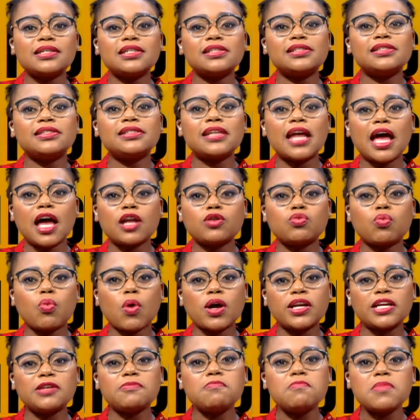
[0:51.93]
understand
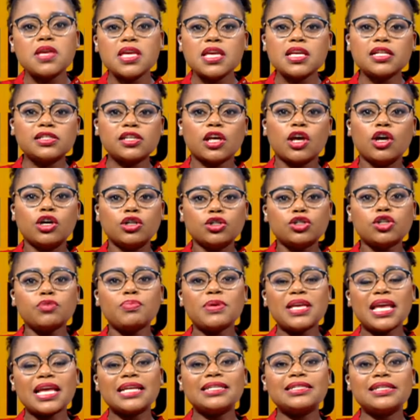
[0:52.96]
what it means
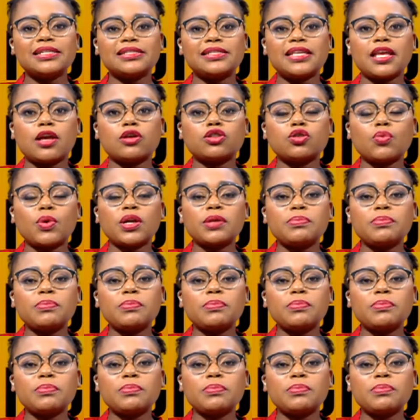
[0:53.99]
to be intersex,